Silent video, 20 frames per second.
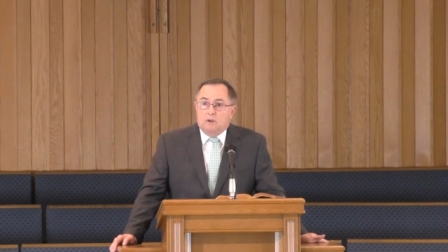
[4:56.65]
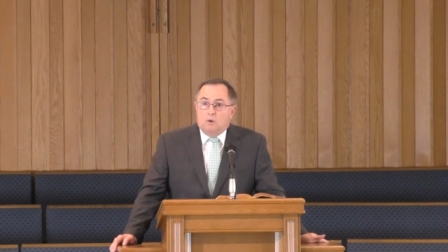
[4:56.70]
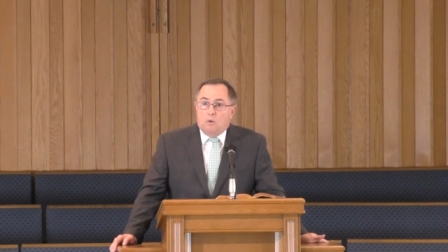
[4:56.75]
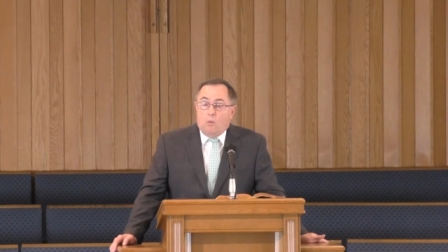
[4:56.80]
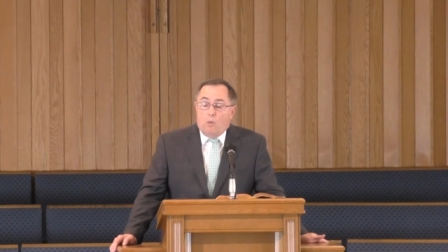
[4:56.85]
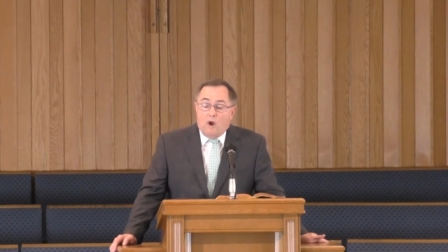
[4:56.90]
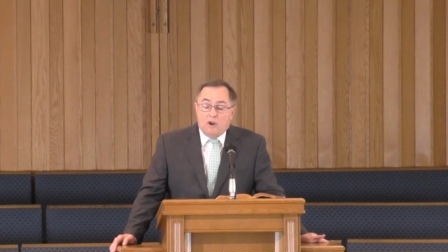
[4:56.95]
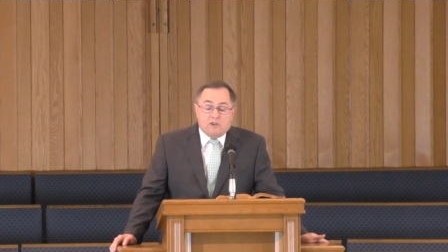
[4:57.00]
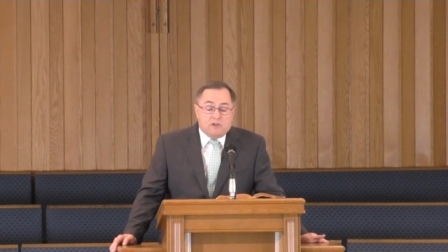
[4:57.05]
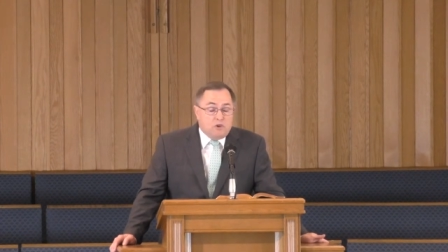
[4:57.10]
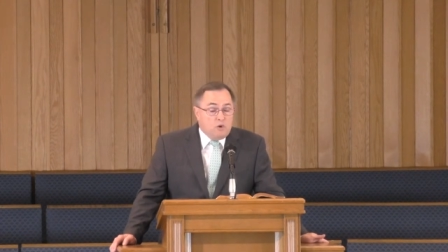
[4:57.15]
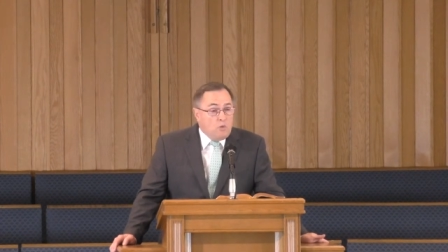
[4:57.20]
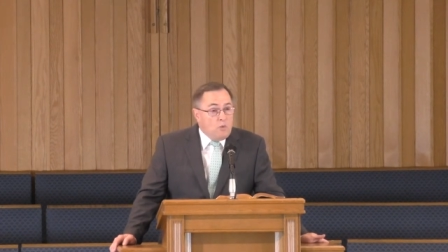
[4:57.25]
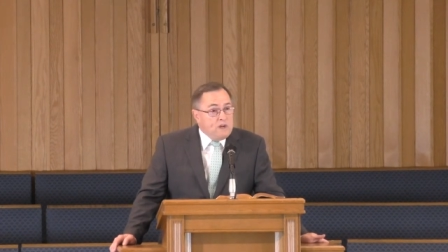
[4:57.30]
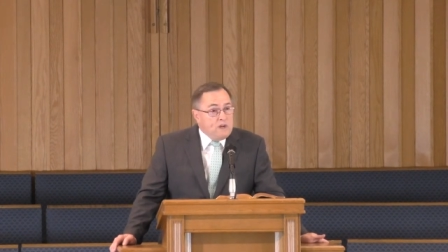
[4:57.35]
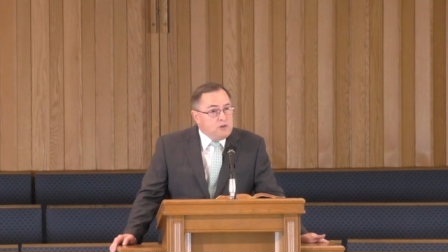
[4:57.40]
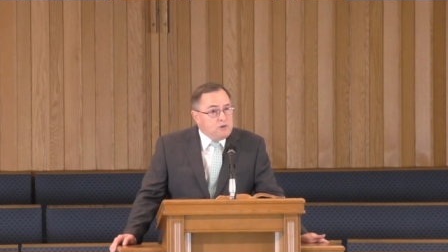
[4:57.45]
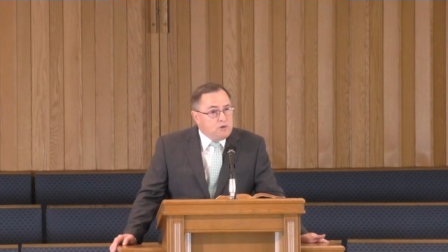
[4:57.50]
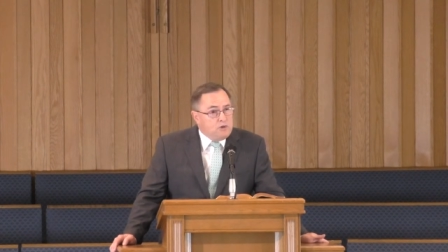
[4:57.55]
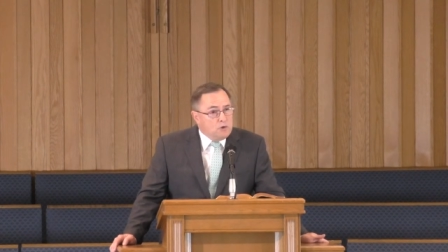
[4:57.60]
What do
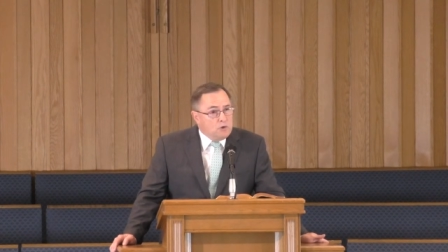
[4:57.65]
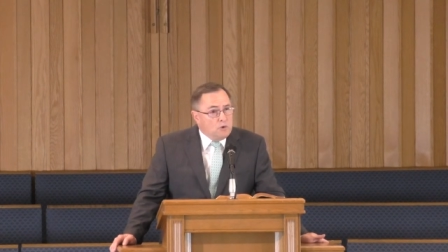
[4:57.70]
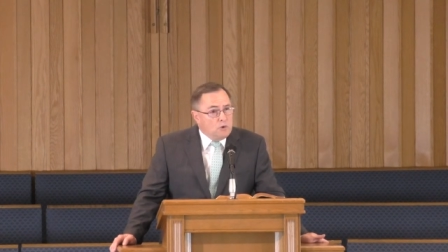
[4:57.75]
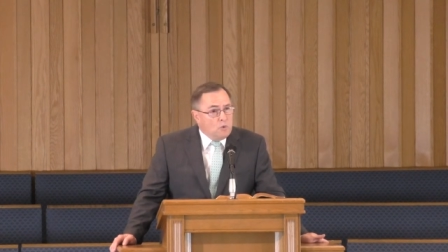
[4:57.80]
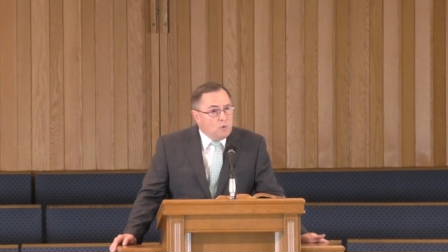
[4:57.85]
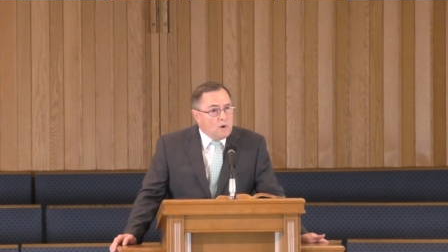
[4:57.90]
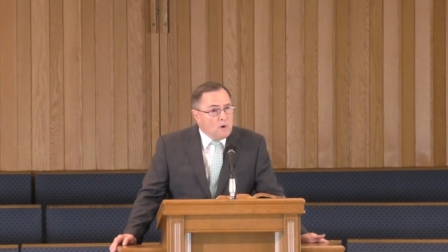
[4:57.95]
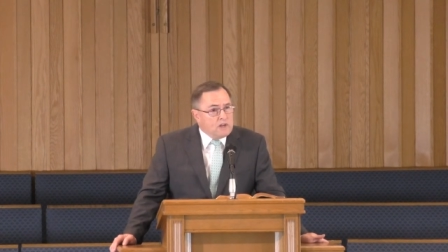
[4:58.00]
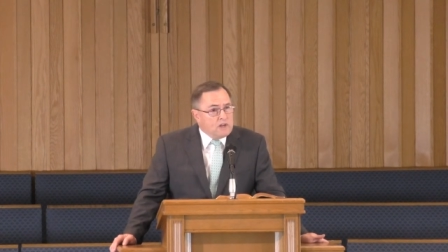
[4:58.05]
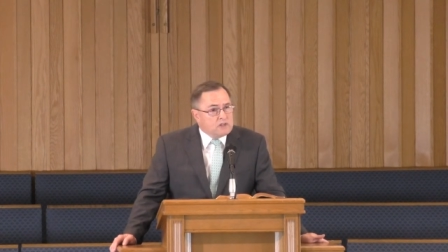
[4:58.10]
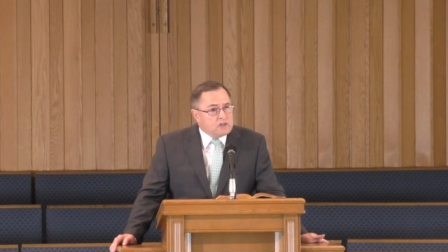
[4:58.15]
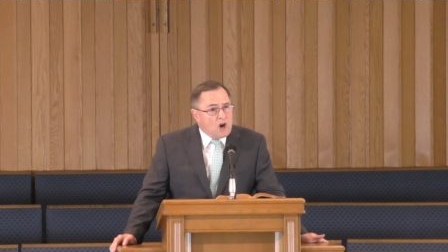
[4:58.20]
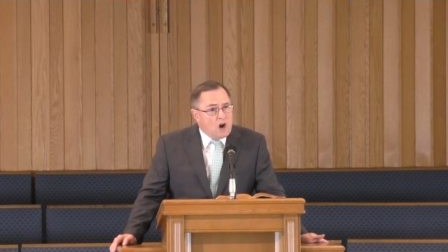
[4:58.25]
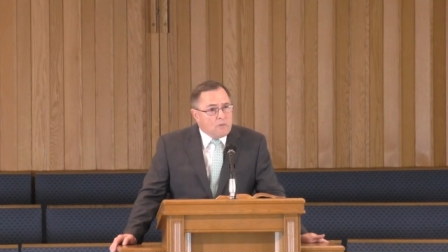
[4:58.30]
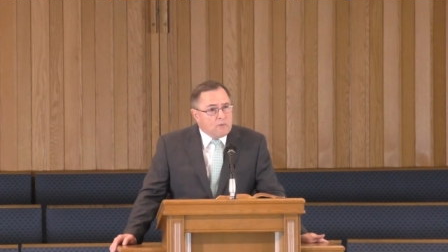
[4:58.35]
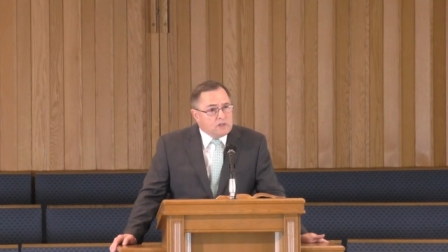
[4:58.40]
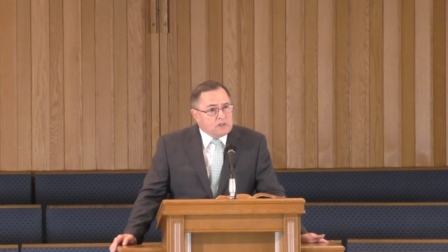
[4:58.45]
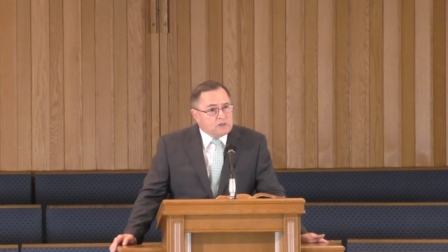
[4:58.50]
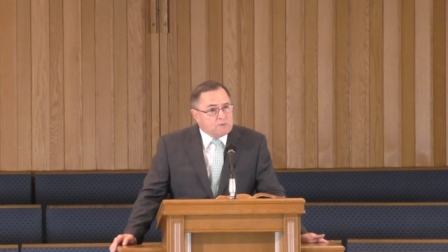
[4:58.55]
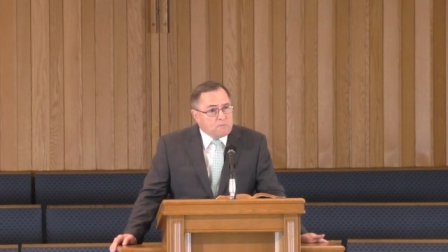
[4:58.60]
we do? What is our
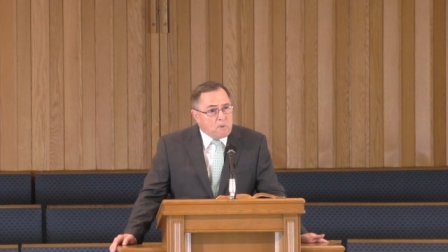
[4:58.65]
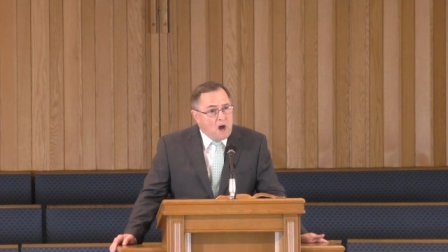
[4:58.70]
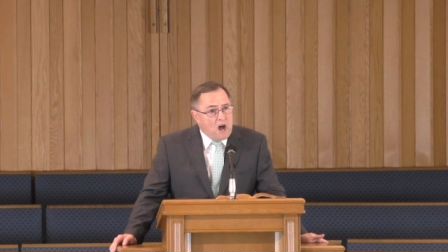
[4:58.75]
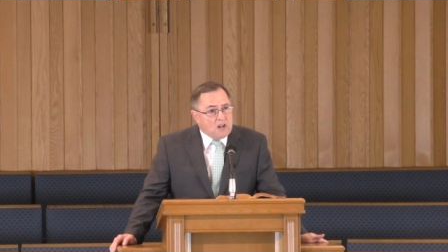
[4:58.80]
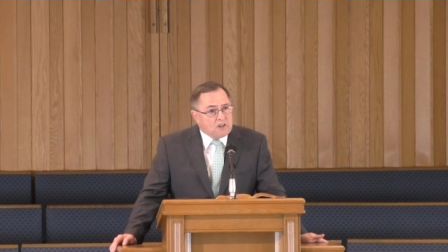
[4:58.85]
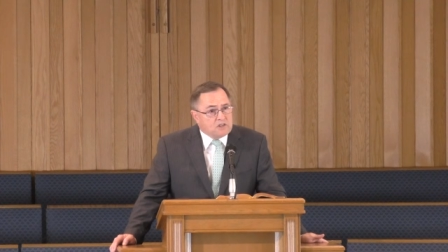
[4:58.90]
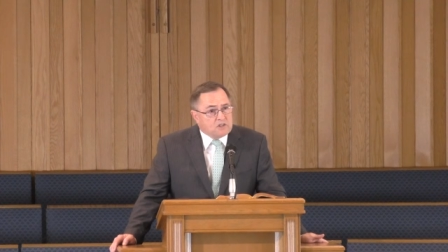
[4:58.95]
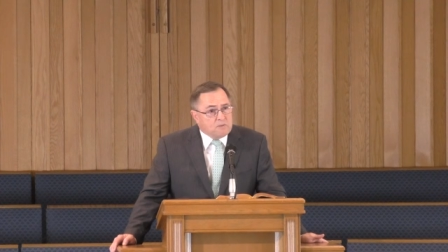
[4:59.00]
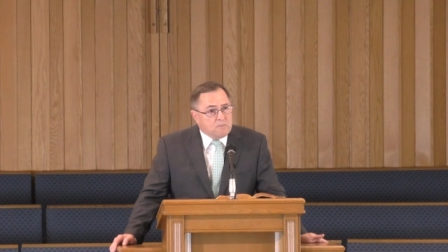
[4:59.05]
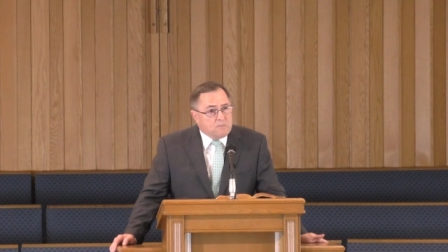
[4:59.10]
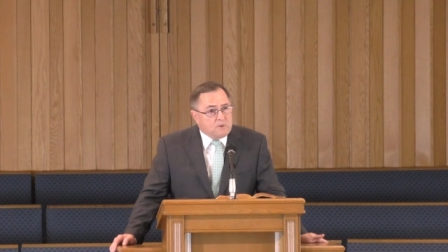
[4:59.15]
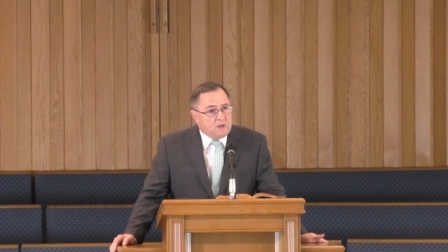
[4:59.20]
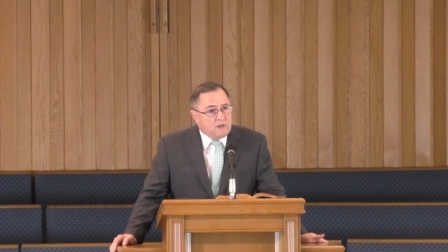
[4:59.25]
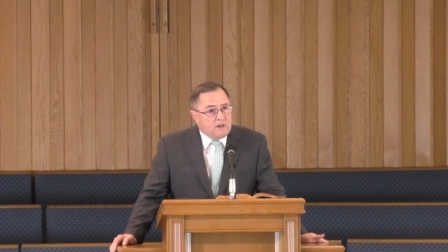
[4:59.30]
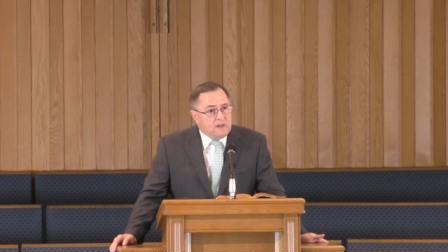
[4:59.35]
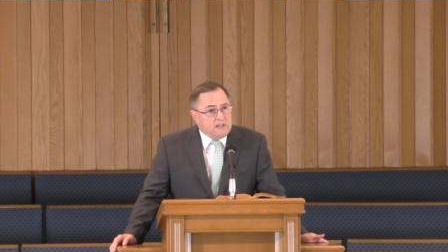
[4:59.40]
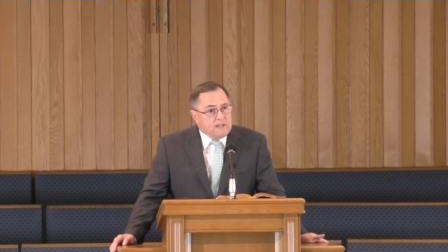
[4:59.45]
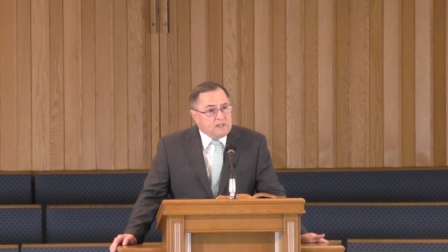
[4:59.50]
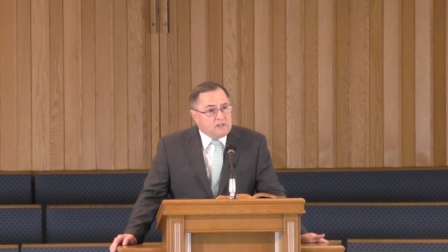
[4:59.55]
responsibility